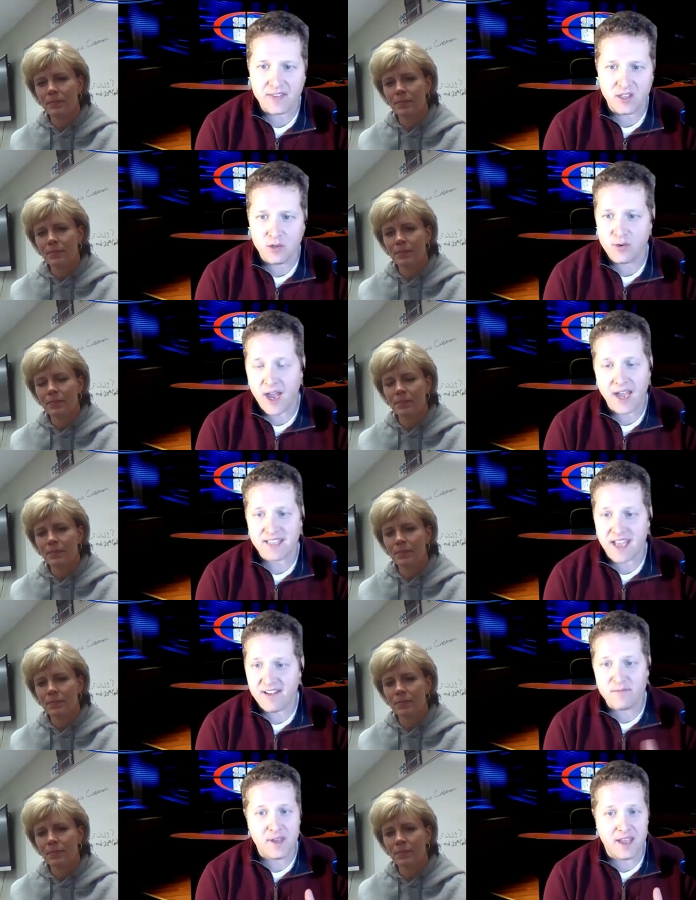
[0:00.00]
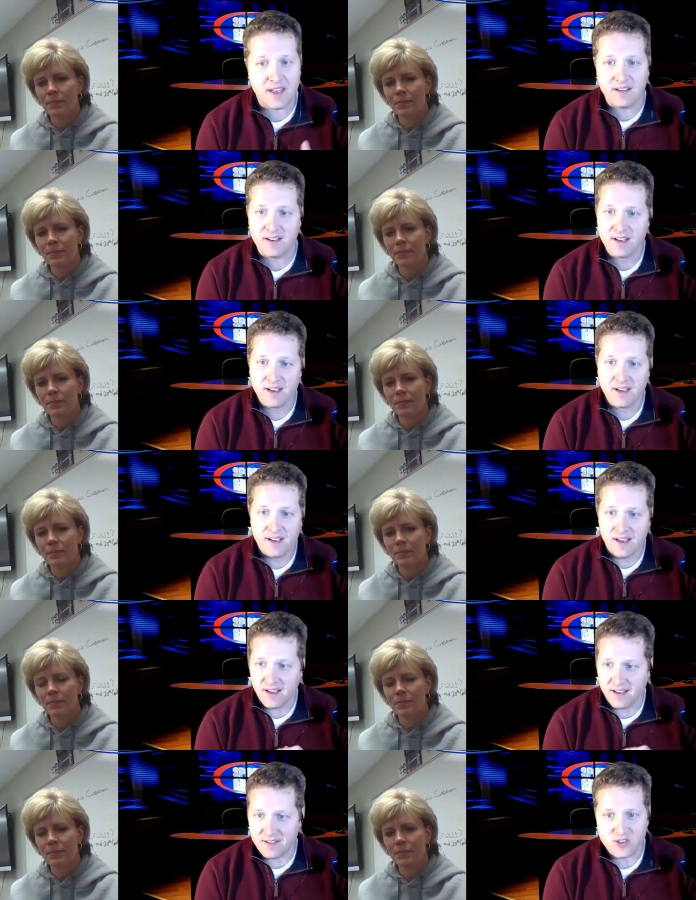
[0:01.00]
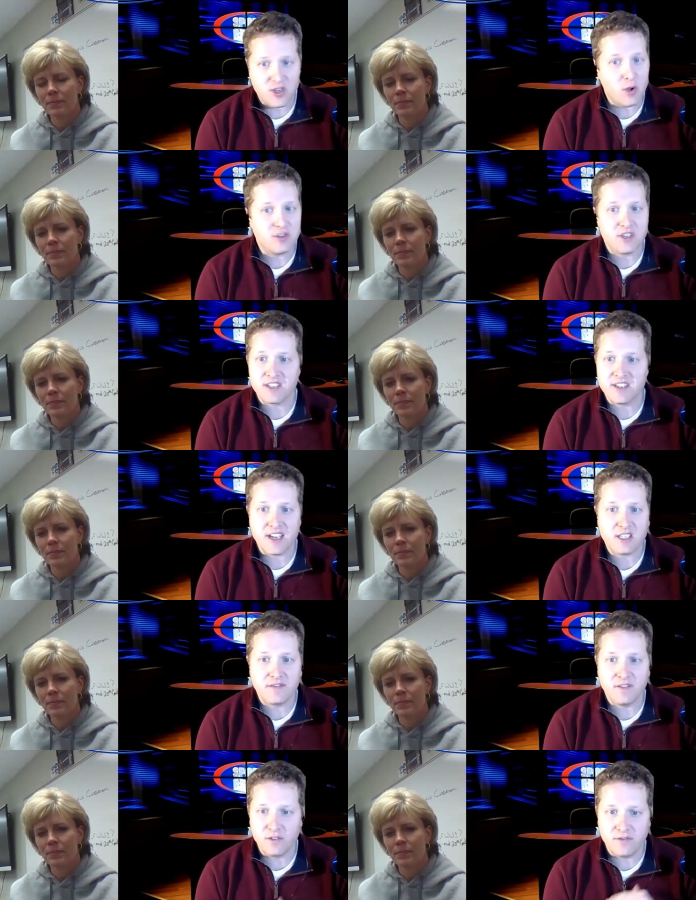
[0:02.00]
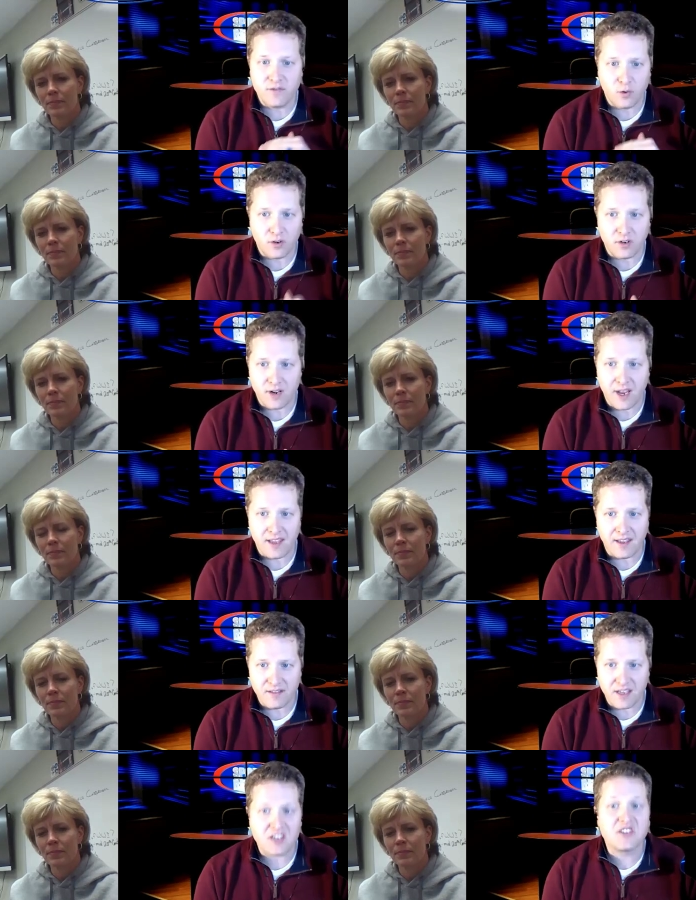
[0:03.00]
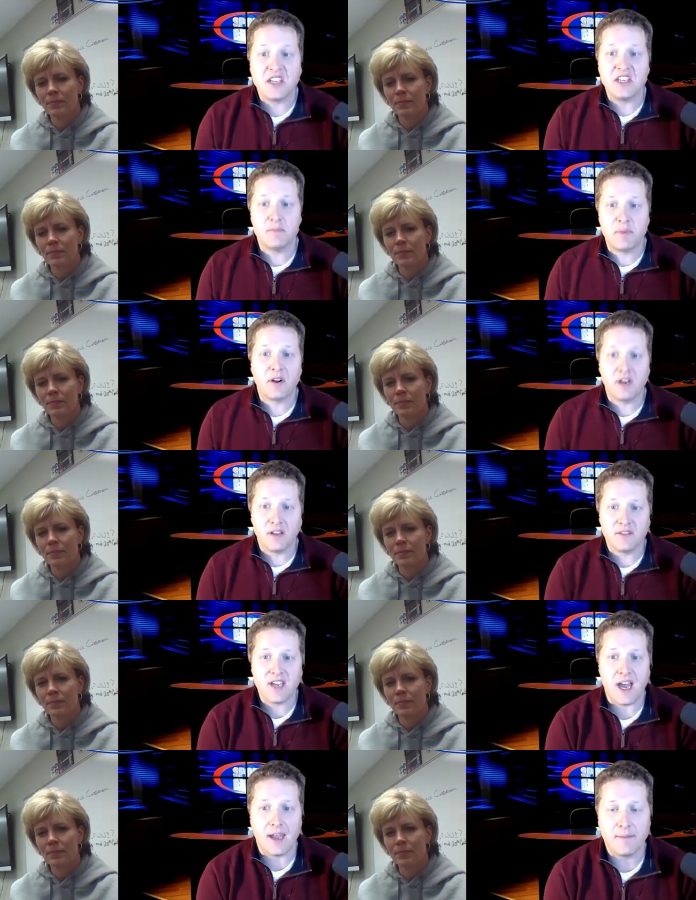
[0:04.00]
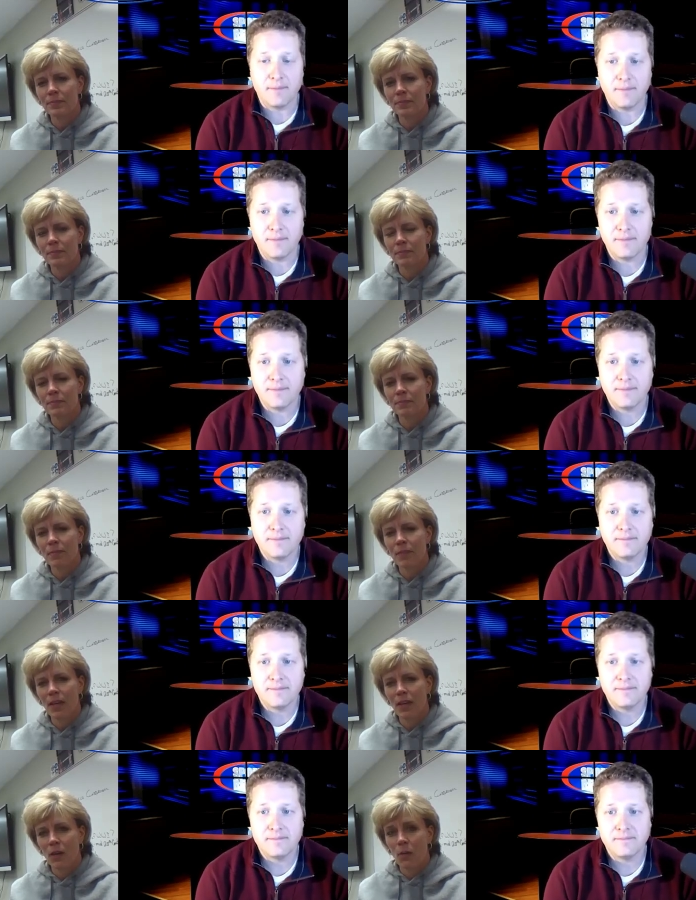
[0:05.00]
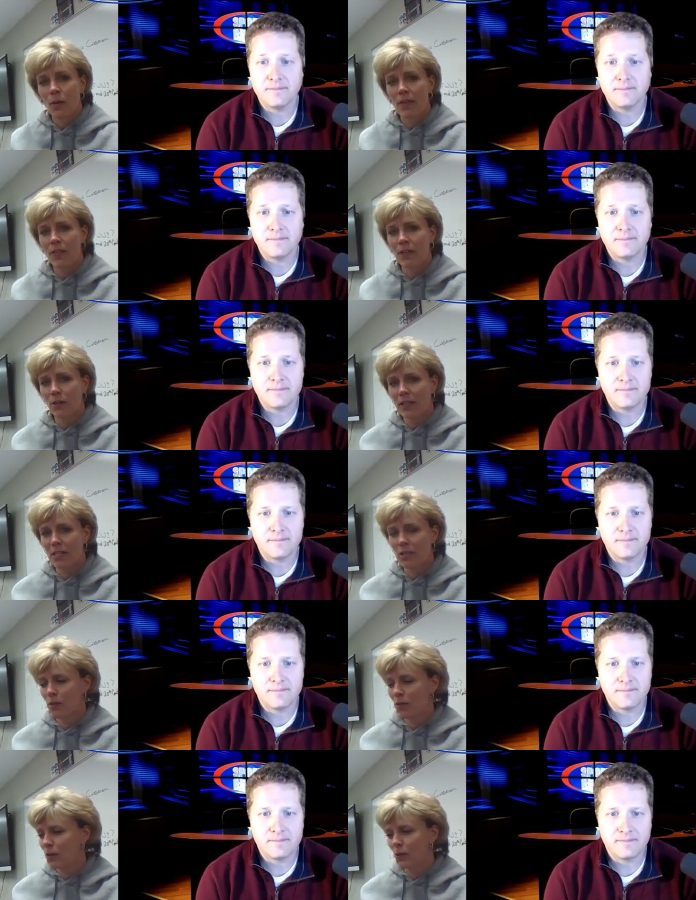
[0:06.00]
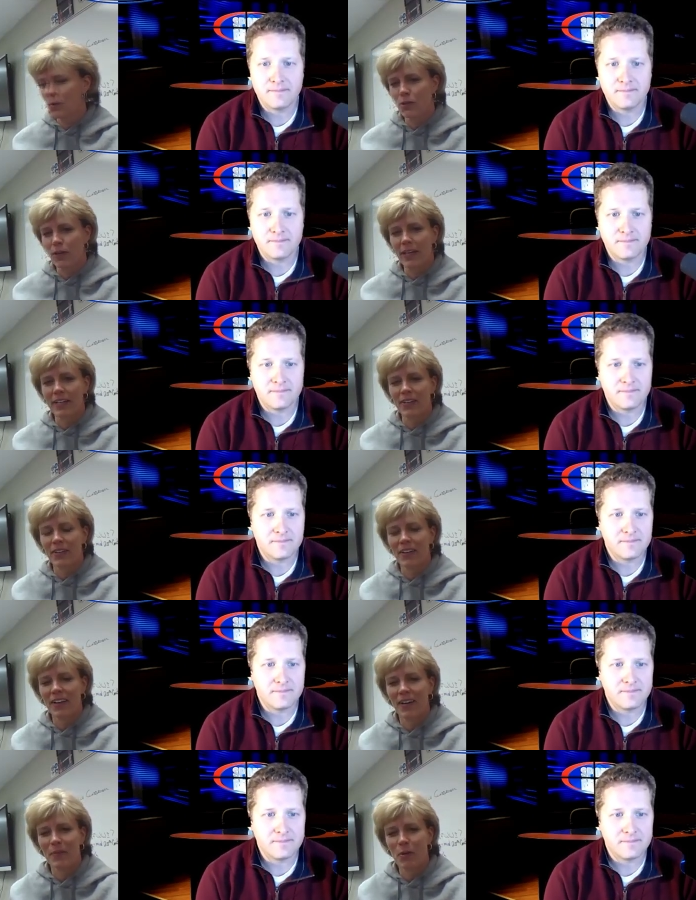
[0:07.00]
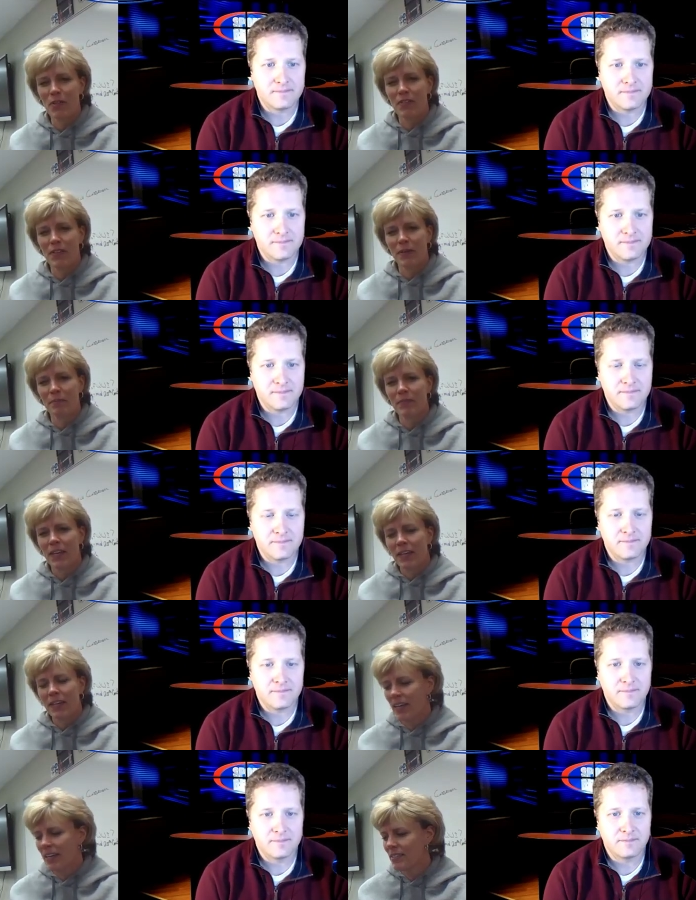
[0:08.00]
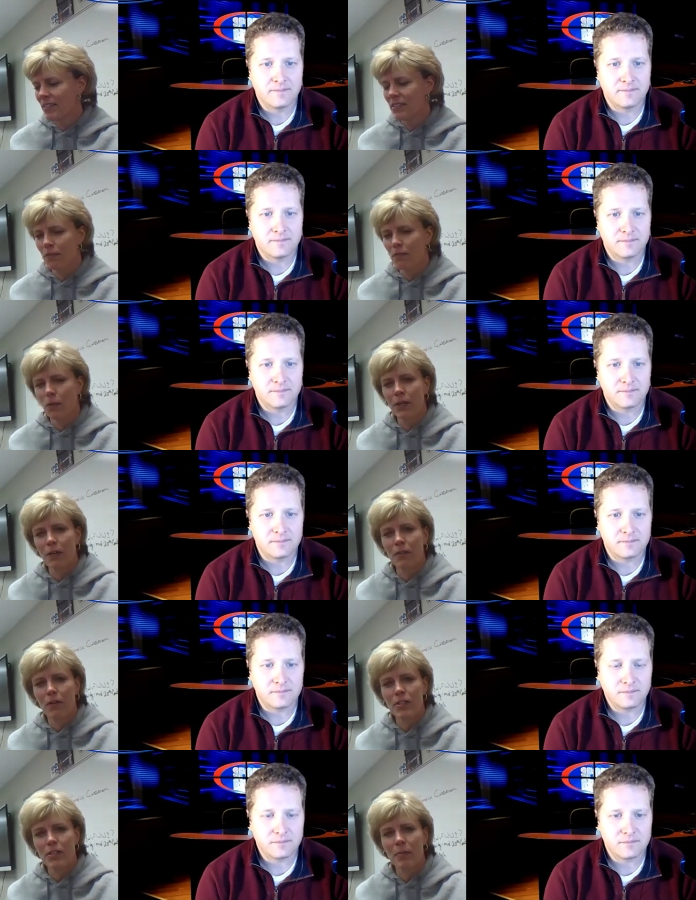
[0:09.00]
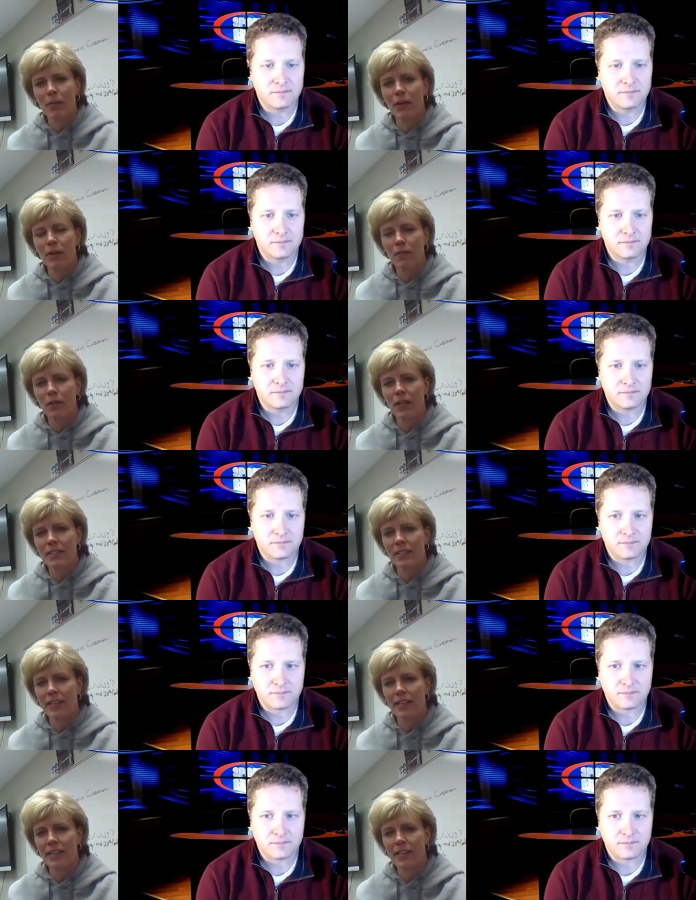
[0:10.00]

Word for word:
Speaker 1: that you guys have been uh, so successful for a extended period of time?
Speaker 2: Well, I think you're looking at two of the girls right here. Uh, both of them, Kenzie is a four-year varsity player for us, and